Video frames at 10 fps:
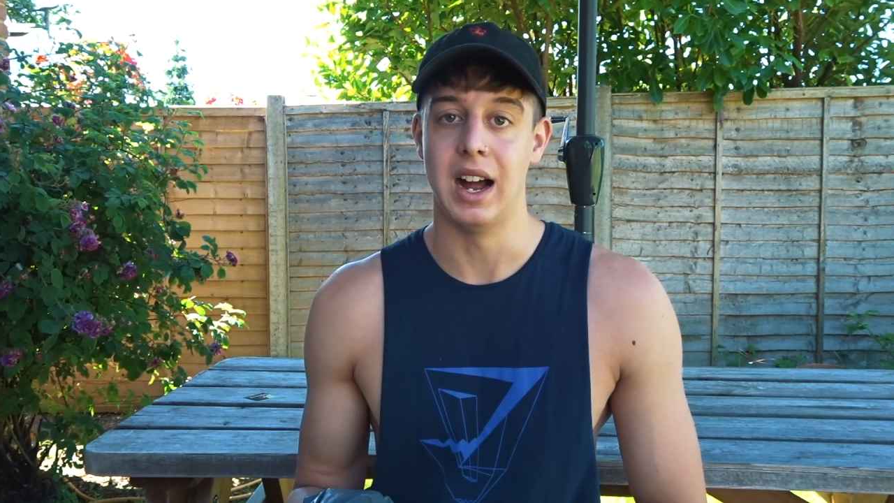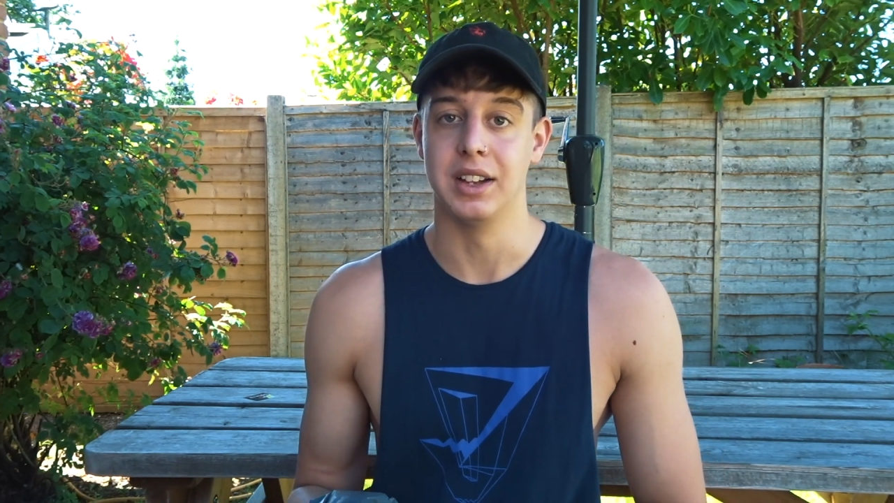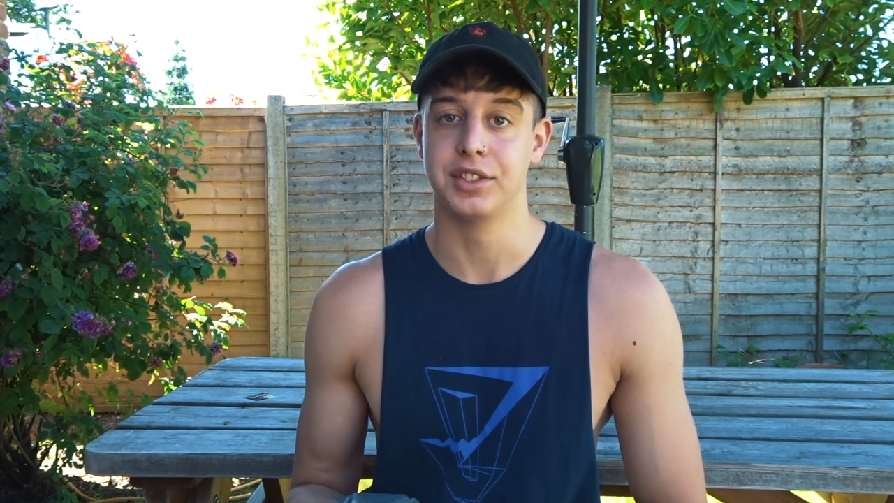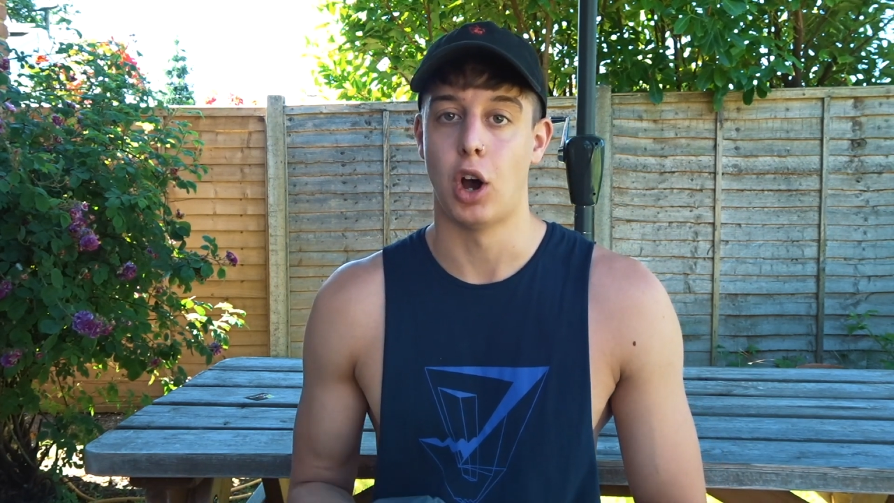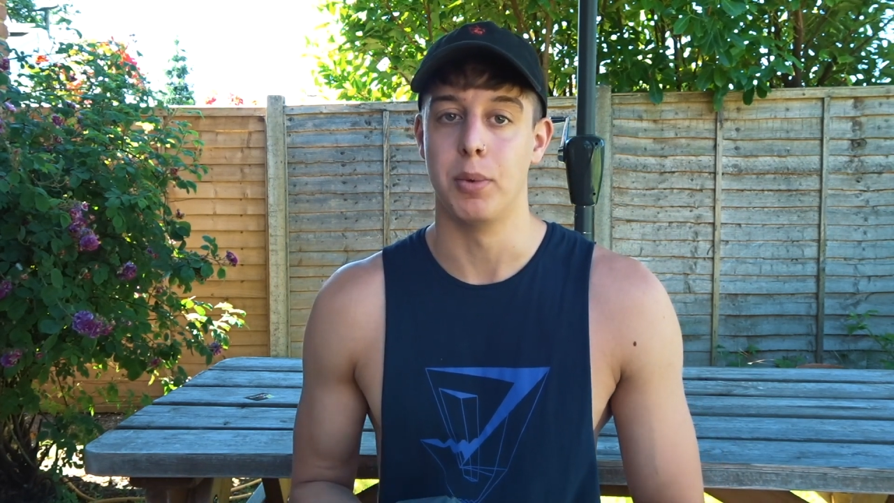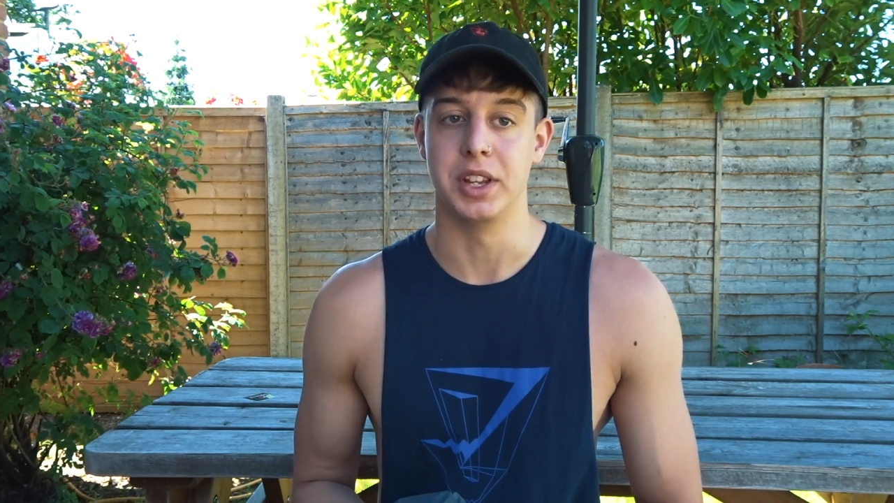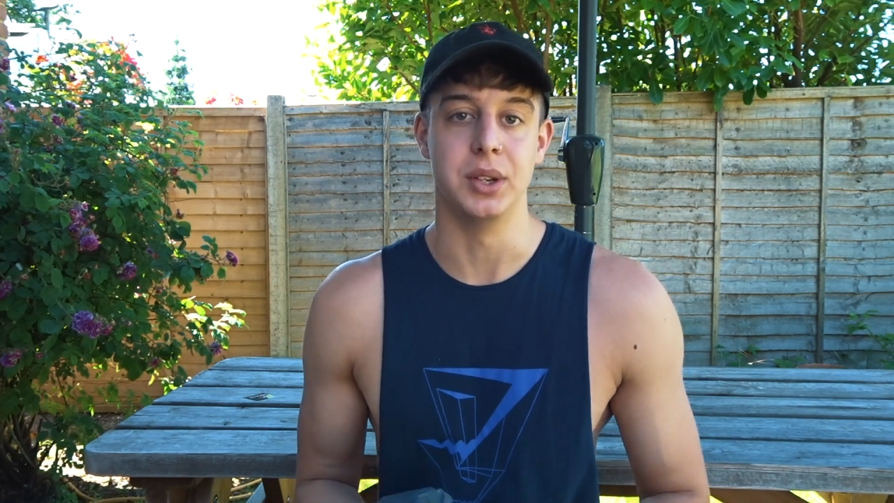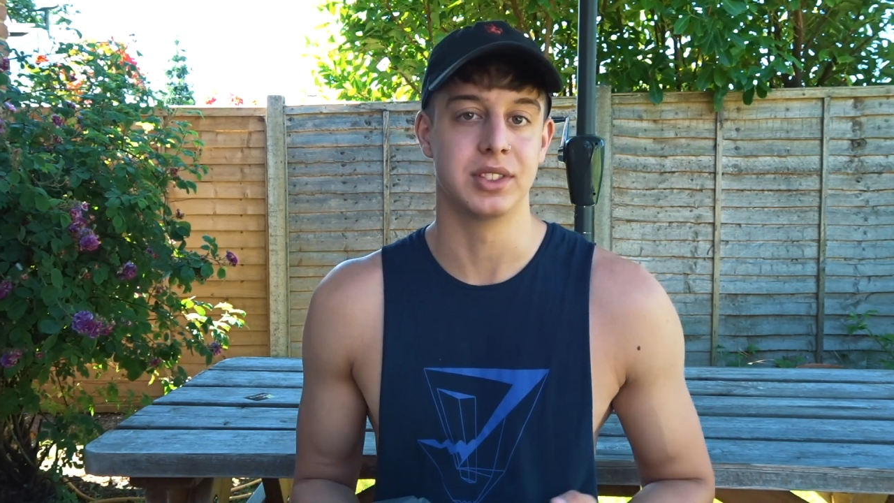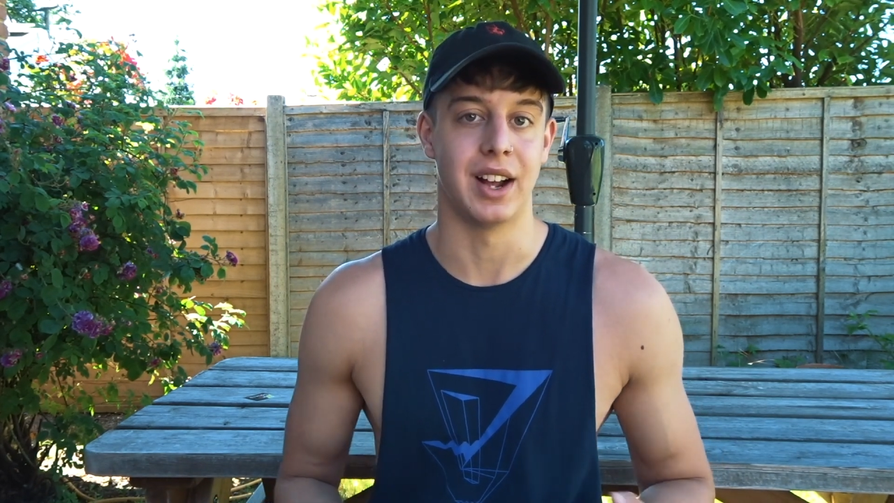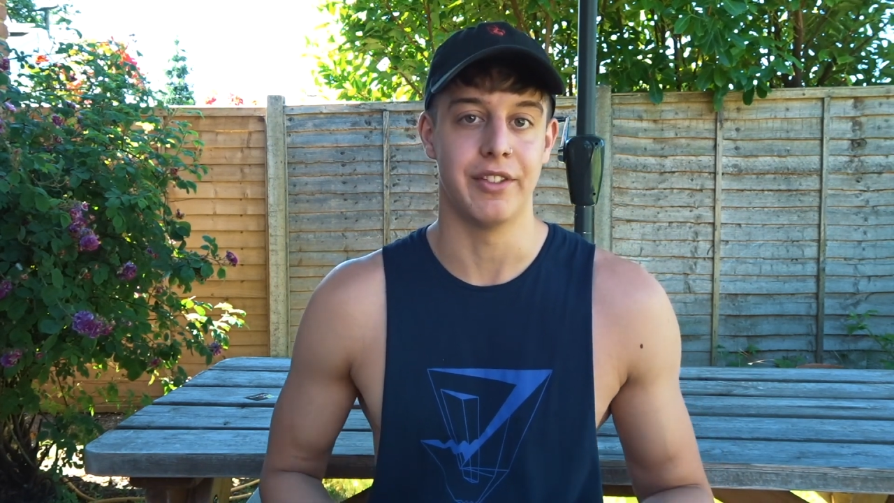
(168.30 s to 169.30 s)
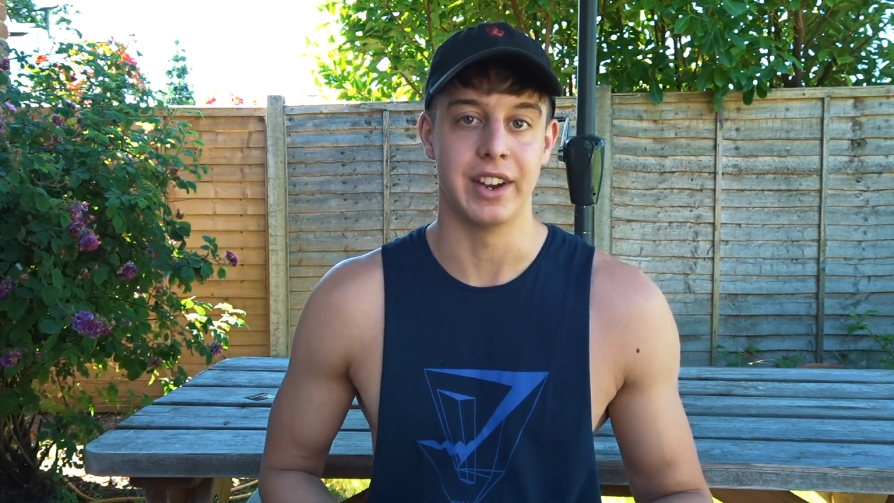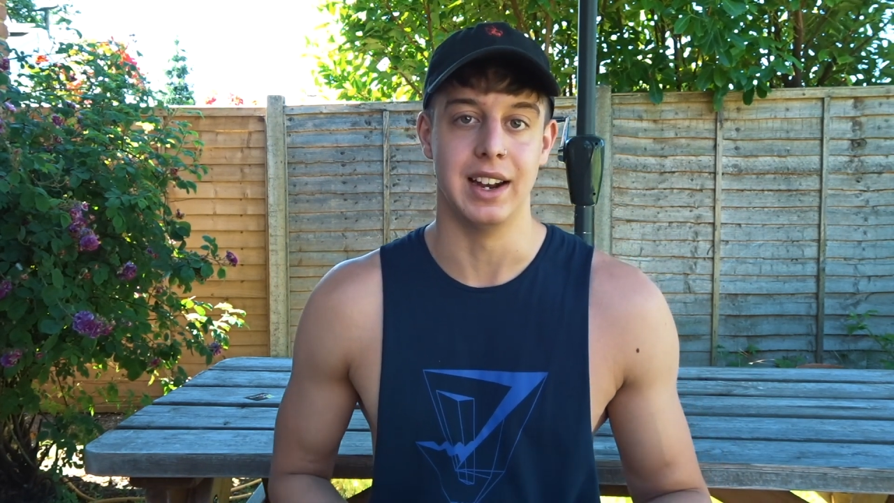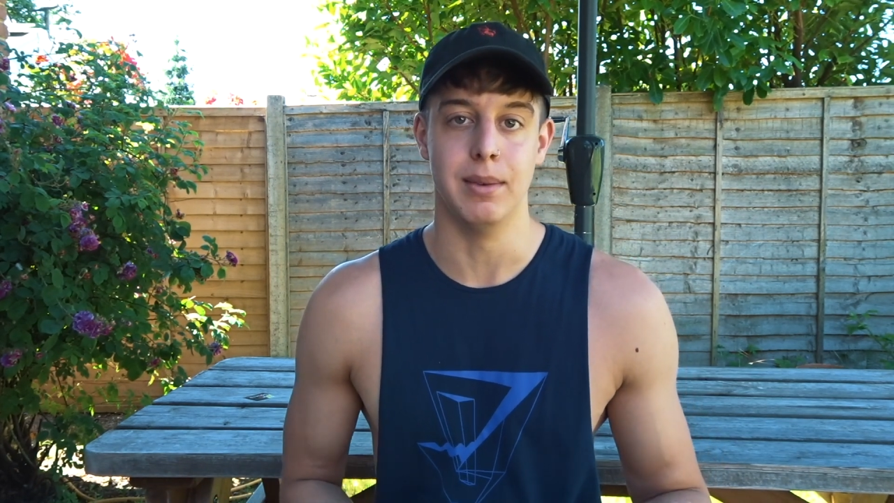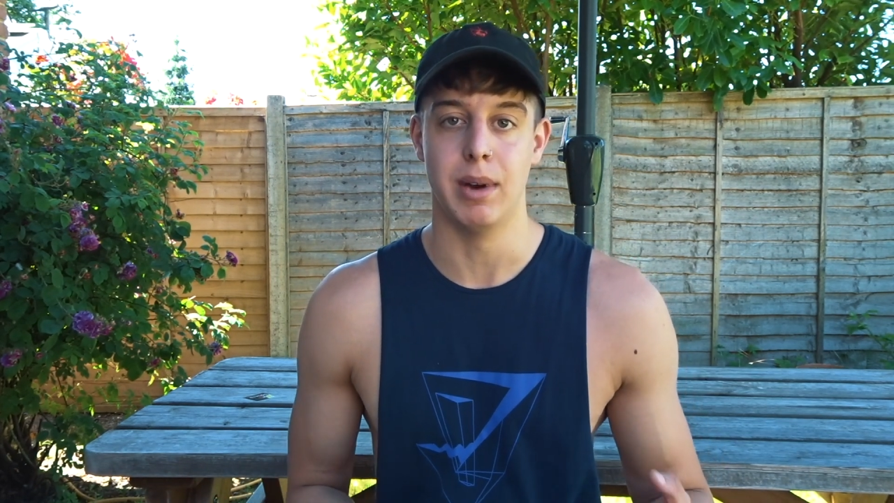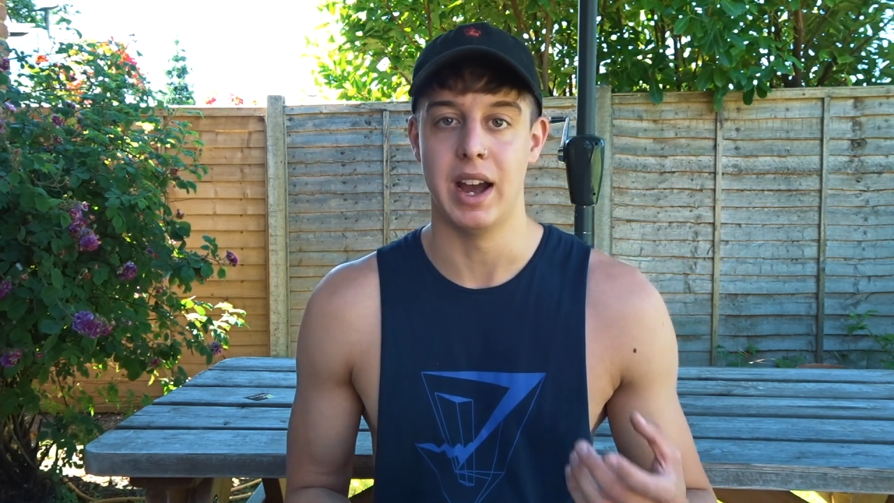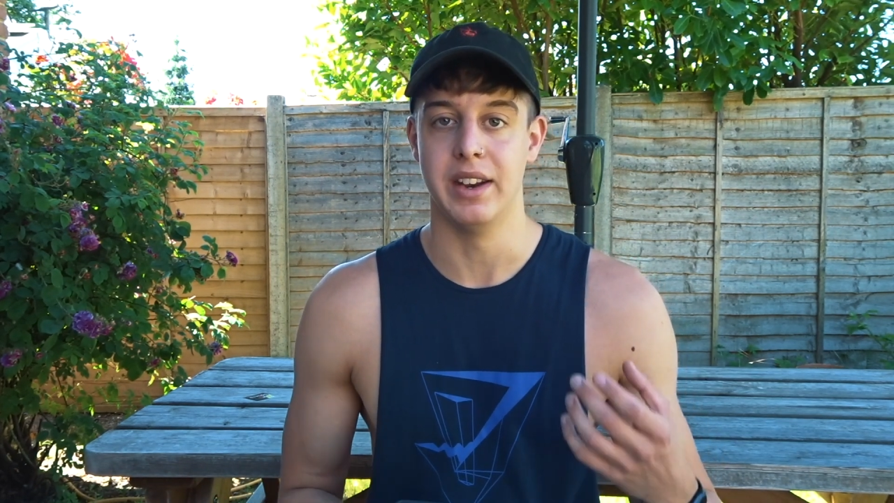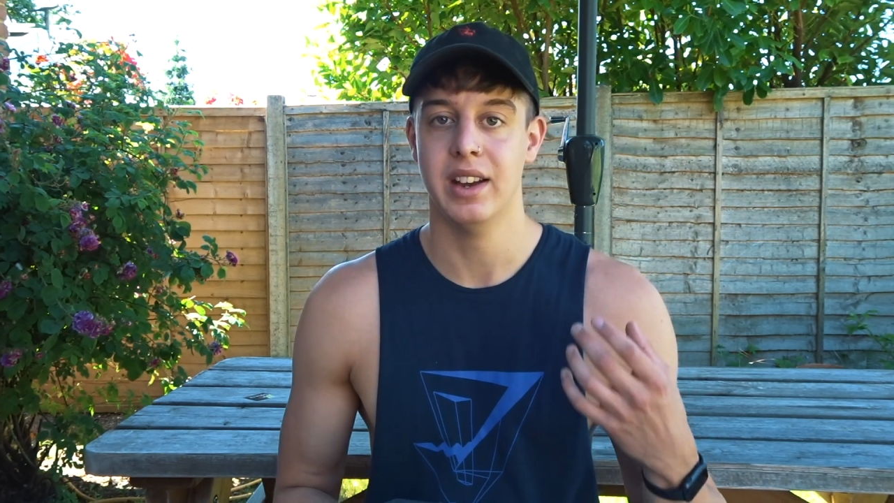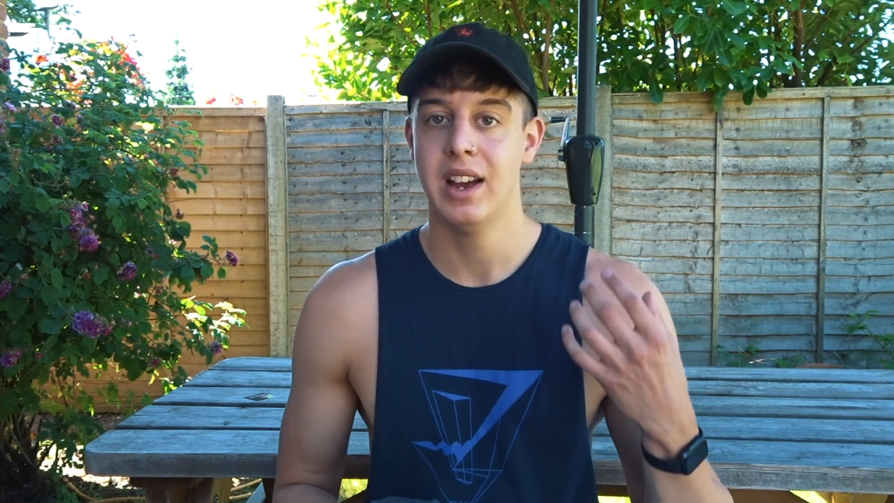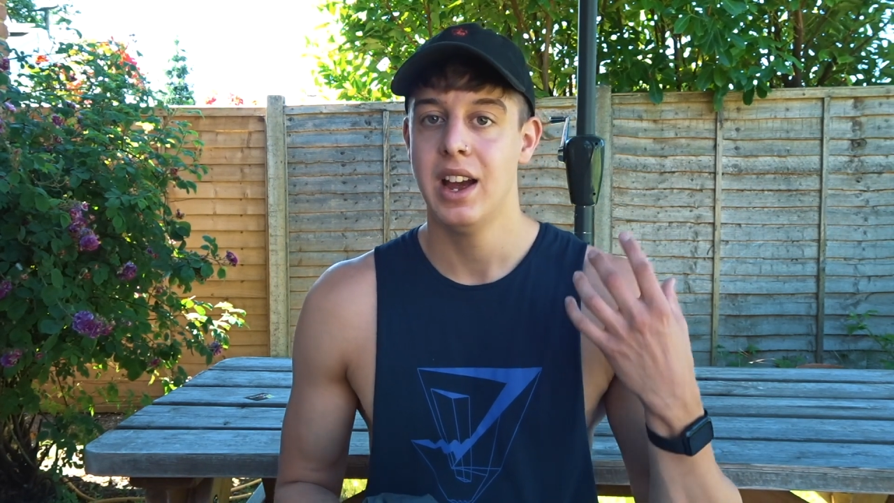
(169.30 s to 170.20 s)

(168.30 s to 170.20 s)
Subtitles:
so I'll be used to that feeling when